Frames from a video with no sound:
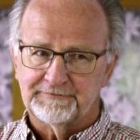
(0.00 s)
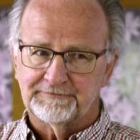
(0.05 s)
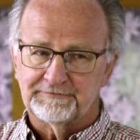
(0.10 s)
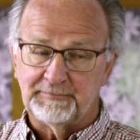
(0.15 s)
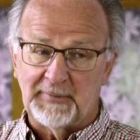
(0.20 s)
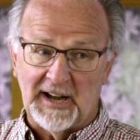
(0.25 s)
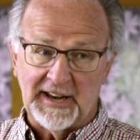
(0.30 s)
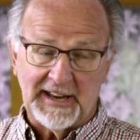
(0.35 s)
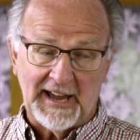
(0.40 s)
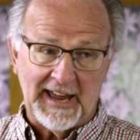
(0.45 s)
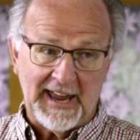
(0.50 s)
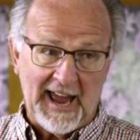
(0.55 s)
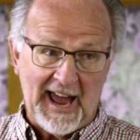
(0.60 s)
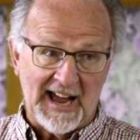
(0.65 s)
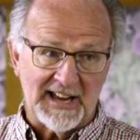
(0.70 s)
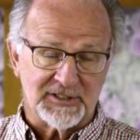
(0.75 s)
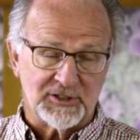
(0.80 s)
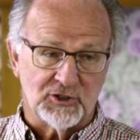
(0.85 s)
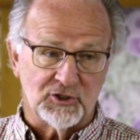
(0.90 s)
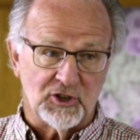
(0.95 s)
Might I
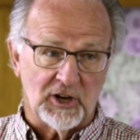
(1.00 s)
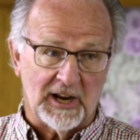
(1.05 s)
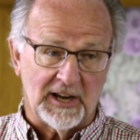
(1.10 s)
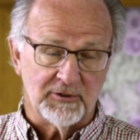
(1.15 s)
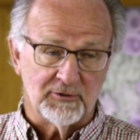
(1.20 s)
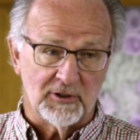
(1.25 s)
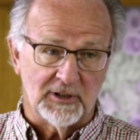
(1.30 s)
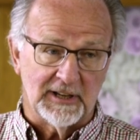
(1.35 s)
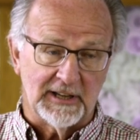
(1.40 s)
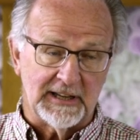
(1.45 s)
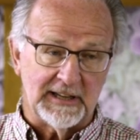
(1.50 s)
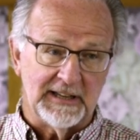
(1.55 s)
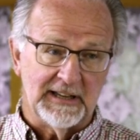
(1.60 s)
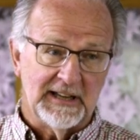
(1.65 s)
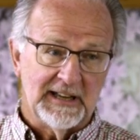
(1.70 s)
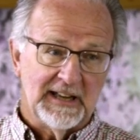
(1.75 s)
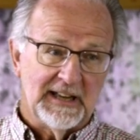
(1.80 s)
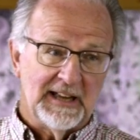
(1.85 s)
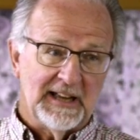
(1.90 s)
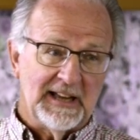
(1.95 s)
ask generally,
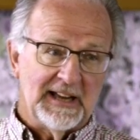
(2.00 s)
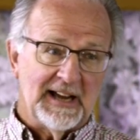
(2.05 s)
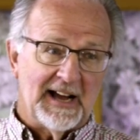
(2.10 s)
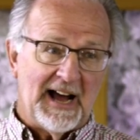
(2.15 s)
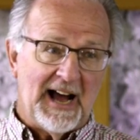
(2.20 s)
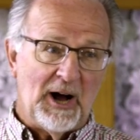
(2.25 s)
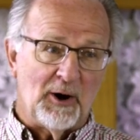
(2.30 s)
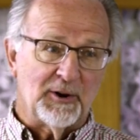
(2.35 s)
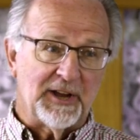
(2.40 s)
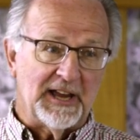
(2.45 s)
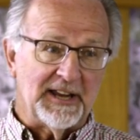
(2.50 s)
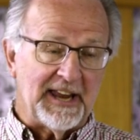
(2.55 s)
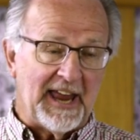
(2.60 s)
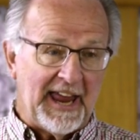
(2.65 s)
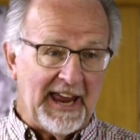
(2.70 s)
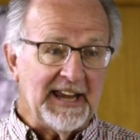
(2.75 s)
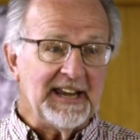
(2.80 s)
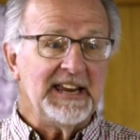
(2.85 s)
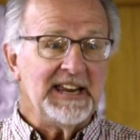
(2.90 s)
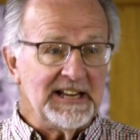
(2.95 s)
how can
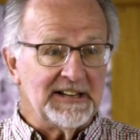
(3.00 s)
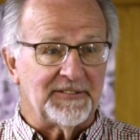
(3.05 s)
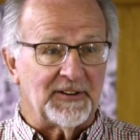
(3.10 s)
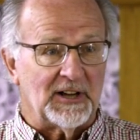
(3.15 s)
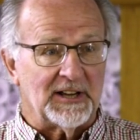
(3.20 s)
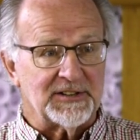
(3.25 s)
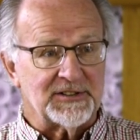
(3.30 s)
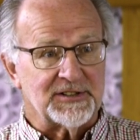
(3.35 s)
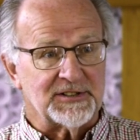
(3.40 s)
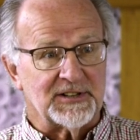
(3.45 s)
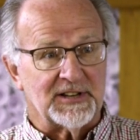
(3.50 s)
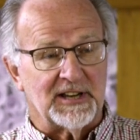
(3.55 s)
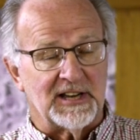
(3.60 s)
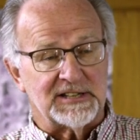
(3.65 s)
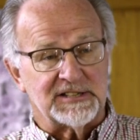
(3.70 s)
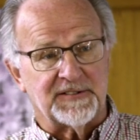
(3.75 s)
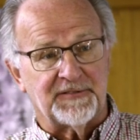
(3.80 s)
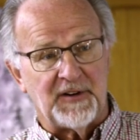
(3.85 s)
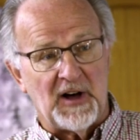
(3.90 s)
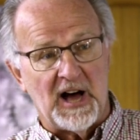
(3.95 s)
any of us
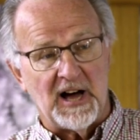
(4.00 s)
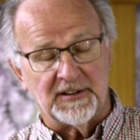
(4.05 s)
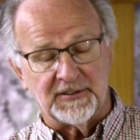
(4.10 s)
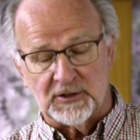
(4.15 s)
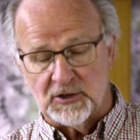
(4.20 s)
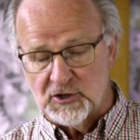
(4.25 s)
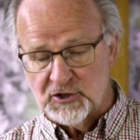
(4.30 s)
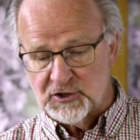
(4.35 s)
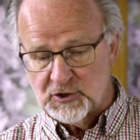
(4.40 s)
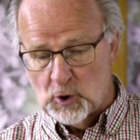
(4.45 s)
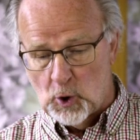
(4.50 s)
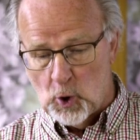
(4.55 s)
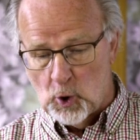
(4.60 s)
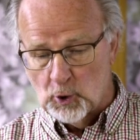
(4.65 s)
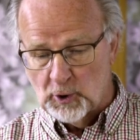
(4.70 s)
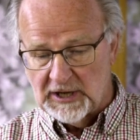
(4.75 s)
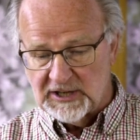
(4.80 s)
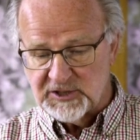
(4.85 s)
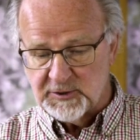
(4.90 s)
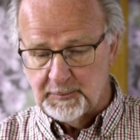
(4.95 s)
as fathers
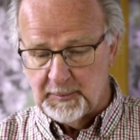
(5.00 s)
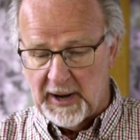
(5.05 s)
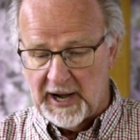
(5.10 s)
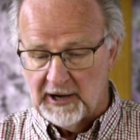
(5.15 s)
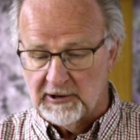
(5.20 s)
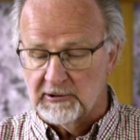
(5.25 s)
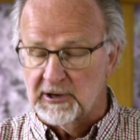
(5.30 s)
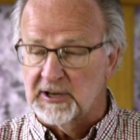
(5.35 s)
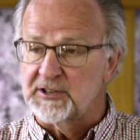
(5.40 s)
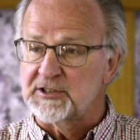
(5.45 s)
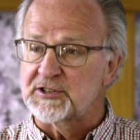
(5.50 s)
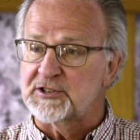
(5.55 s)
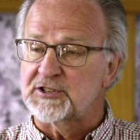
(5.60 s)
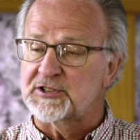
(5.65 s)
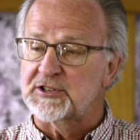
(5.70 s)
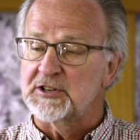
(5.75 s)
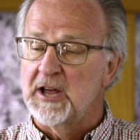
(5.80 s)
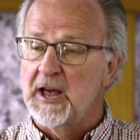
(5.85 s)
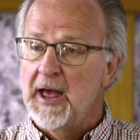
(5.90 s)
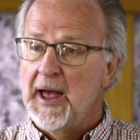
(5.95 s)
or as
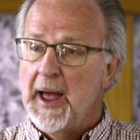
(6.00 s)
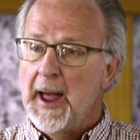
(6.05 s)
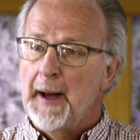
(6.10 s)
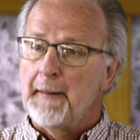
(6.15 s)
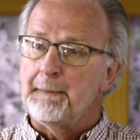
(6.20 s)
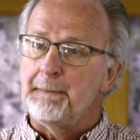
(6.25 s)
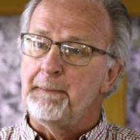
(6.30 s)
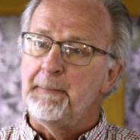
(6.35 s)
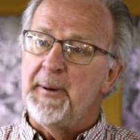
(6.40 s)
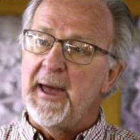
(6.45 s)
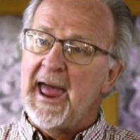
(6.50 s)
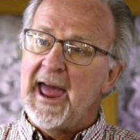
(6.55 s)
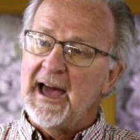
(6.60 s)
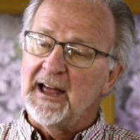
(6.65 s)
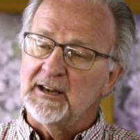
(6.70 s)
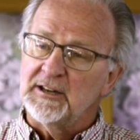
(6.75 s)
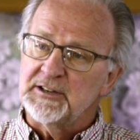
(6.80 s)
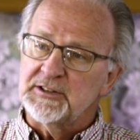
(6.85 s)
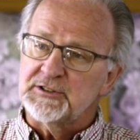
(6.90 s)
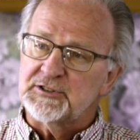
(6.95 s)
parents
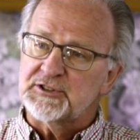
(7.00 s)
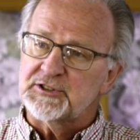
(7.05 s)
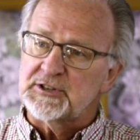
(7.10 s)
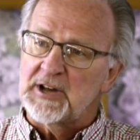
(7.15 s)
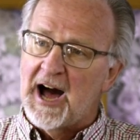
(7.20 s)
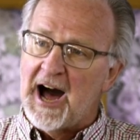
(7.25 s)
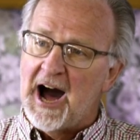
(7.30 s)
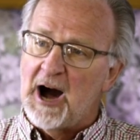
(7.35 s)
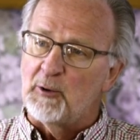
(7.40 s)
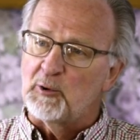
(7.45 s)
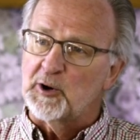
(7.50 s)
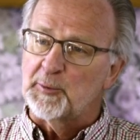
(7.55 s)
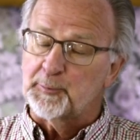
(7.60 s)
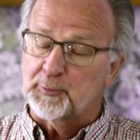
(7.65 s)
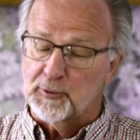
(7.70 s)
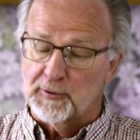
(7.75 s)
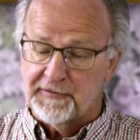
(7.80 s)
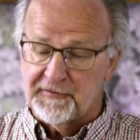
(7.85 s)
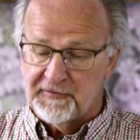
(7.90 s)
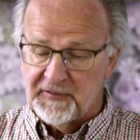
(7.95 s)
balance our
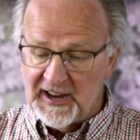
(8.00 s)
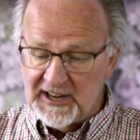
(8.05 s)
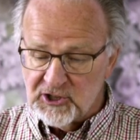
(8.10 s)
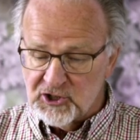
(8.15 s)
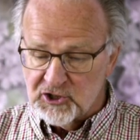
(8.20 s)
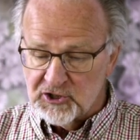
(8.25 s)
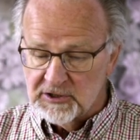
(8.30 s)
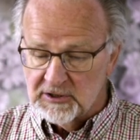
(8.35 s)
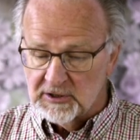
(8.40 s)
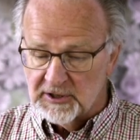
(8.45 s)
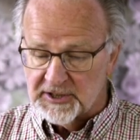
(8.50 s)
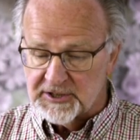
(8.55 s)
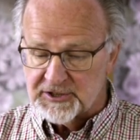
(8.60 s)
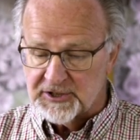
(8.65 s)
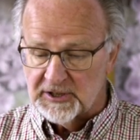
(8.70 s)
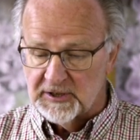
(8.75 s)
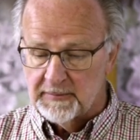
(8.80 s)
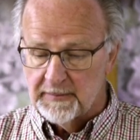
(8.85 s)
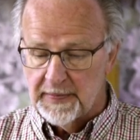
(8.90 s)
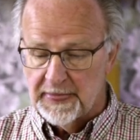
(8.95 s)

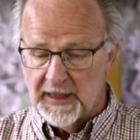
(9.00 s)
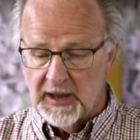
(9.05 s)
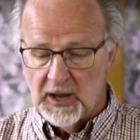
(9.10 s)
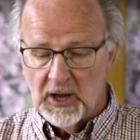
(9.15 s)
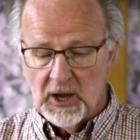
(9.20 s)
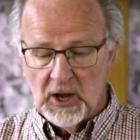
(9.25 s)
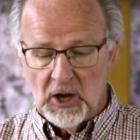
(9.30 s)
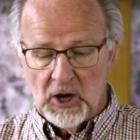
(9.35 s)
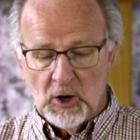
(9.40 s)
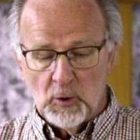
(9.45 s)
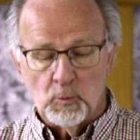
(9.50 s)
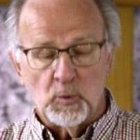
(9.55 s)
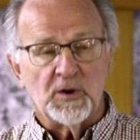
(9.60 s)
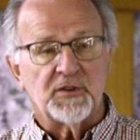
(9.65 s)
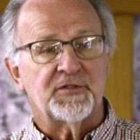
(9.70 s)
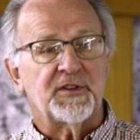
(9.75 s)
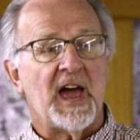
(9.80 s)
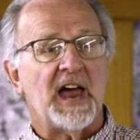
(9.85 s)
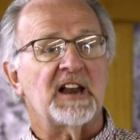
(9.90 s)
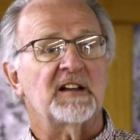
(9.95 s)
professionalism
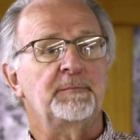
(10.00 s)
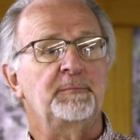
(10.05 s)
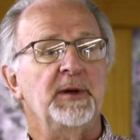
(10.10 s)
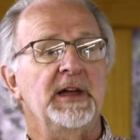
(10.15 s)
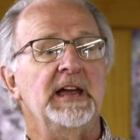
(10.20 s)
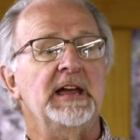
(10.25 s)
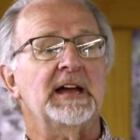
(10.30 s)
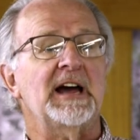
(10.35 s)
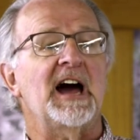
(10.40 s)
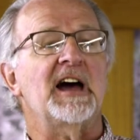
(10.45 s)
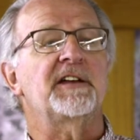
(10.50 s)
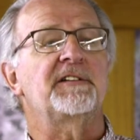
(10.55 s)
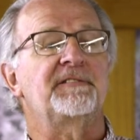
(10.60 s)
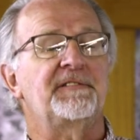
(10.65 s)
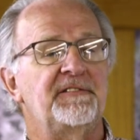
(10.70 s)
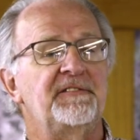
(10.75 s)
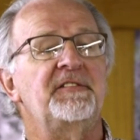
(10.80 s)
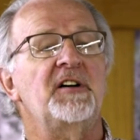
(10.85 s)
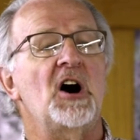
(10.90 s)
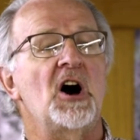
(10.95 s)
with that of being a
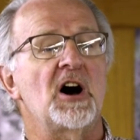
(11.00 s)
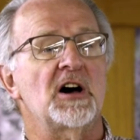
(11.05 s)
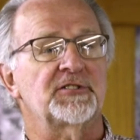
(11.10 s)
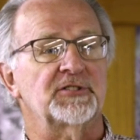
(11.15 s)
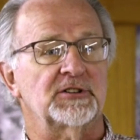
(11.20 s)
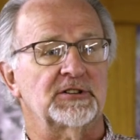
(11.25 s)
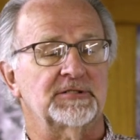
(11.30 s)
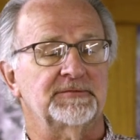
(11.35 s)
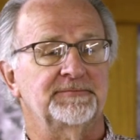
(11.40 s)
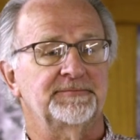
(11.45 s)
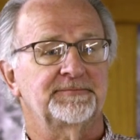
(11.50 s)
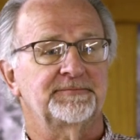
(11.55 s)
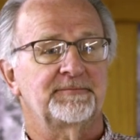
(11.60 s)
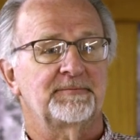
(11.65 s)
father,